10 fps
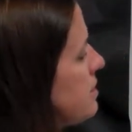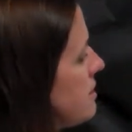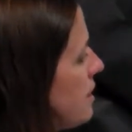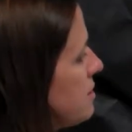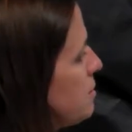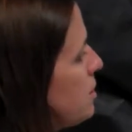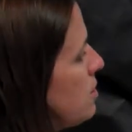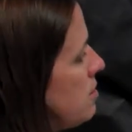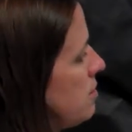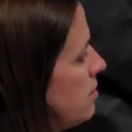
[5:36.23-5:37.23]

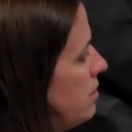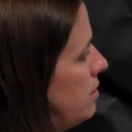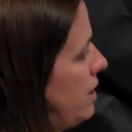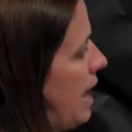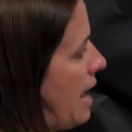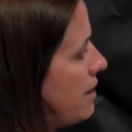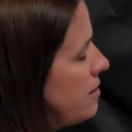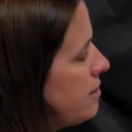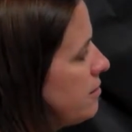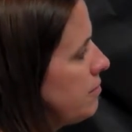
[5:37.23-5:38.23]
decimal end,
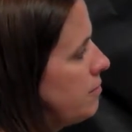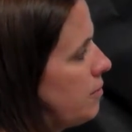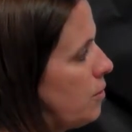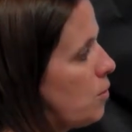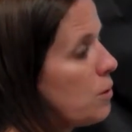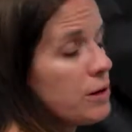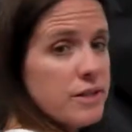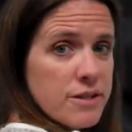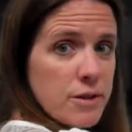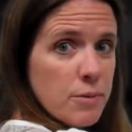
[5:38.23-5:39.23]
or
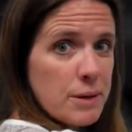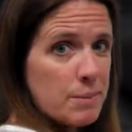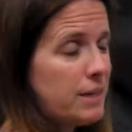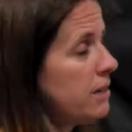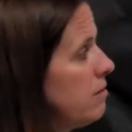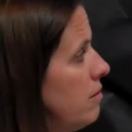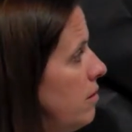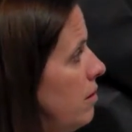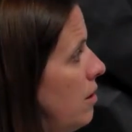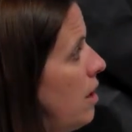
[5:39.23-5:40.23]
does it repeat?
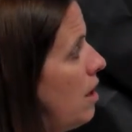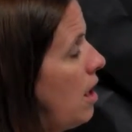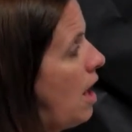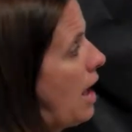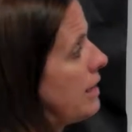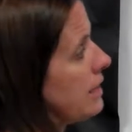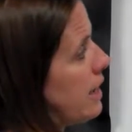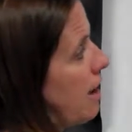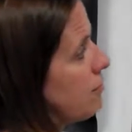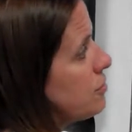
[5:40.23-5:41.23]
I didn't
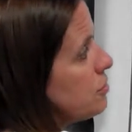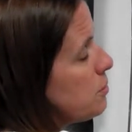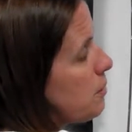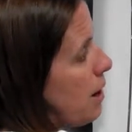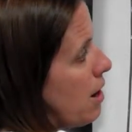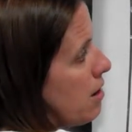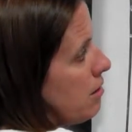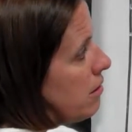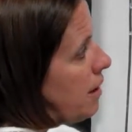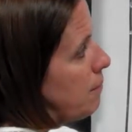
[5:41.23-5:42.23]
have to do a bar.
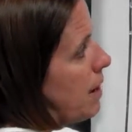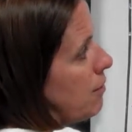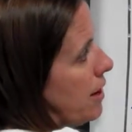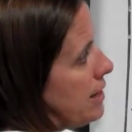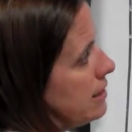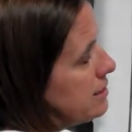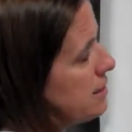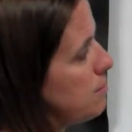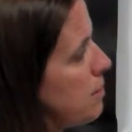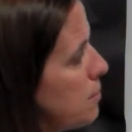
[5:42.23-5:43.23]
I'm not writing the
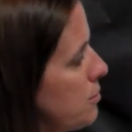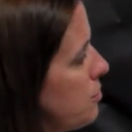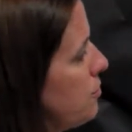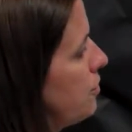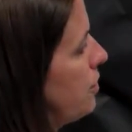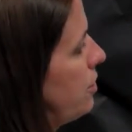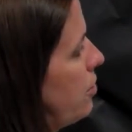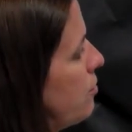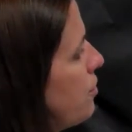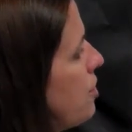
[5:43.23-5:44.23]
same numbers over and
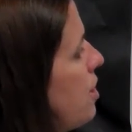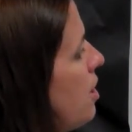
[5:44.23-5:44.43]
over,